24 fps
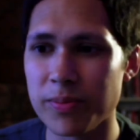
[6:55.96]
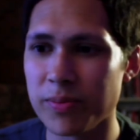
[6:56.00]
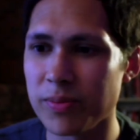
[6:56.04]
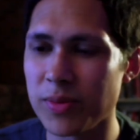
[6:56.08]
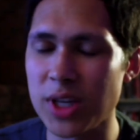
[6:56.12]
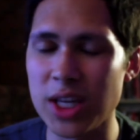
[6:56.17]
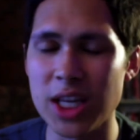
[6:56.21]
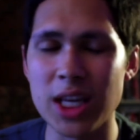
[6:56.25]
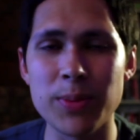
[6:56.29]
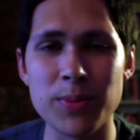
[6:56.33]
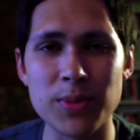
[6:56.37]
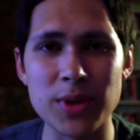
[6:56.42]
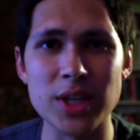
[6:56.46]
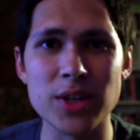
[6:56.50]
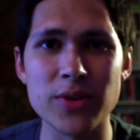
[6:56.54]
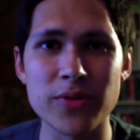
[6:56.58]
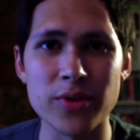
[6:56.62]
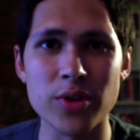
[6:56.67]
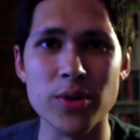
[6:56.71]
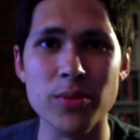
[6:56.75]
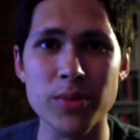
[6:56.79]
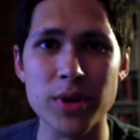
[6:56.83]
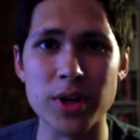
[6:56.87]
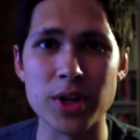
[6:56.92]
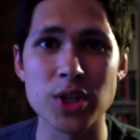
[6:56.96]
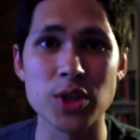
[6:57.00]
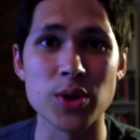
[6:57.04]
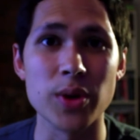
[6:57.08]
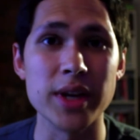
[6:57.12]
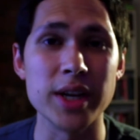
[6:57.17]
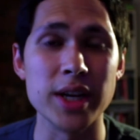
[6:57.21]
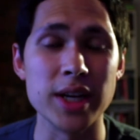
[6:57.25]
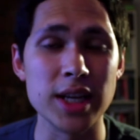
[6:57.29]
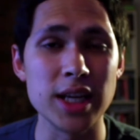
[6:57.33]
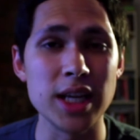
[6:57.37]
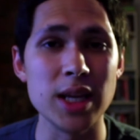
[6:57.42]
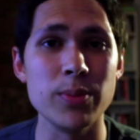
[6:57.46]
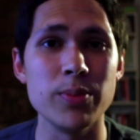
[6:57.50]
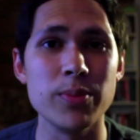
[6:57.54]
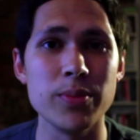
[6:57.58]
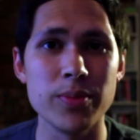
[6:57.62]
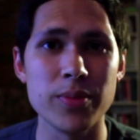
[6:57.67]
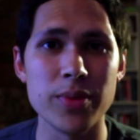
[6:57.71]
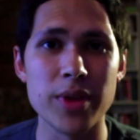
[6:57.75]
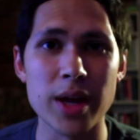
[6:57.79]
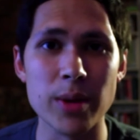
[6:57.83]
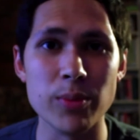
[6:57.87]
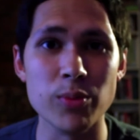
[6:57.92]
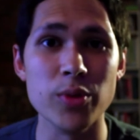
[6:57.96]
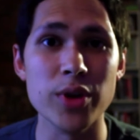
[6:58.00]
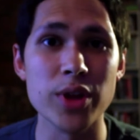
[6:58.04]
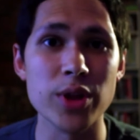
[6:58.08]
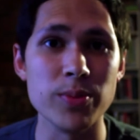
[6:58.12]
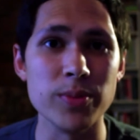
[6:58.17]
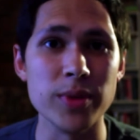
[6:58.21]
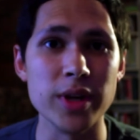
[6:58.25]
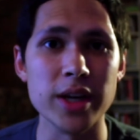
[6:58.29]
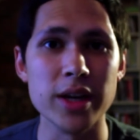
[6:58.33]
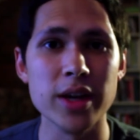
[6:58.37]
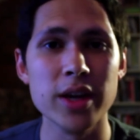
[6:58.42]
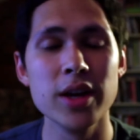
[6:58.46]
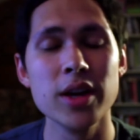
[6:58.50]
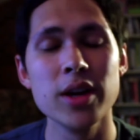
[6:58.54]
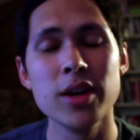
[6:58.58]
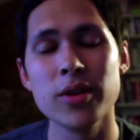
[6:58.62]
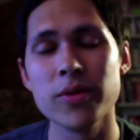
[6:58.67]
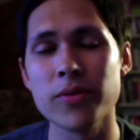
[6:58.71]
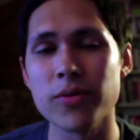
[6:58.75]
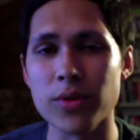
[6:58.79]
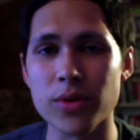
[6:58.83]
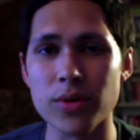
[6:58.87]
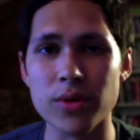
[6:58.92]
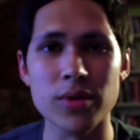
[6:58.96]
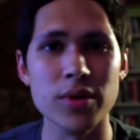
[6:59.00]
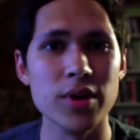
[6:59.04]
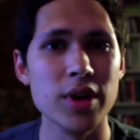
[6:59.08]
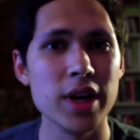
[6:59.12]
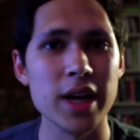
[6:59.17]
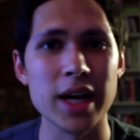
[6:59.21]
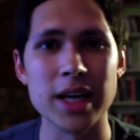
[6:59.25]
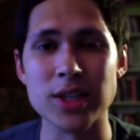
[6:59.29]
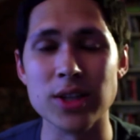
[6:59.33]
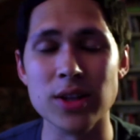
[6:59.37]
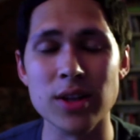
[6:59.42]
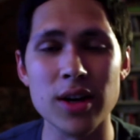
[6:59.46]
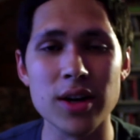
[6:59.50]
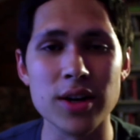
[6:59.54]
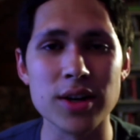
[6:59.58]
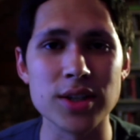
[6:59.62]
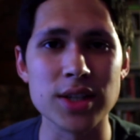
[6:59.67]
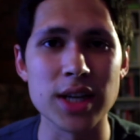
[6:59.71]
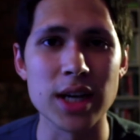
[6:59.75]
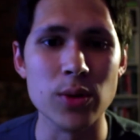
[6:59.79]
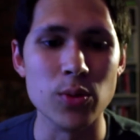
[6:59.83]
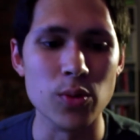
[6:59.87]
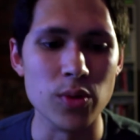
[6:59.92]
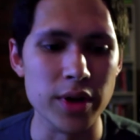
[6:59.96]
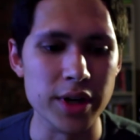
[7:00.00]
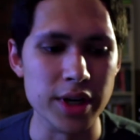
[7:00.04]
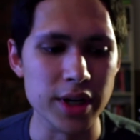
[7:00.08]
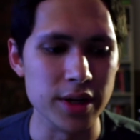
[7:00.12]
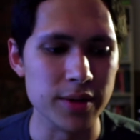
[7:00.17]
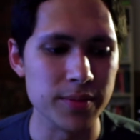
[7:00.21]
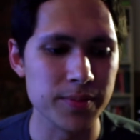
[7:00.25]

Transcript: keep these film books so I could keep them with me for as long as I wanted.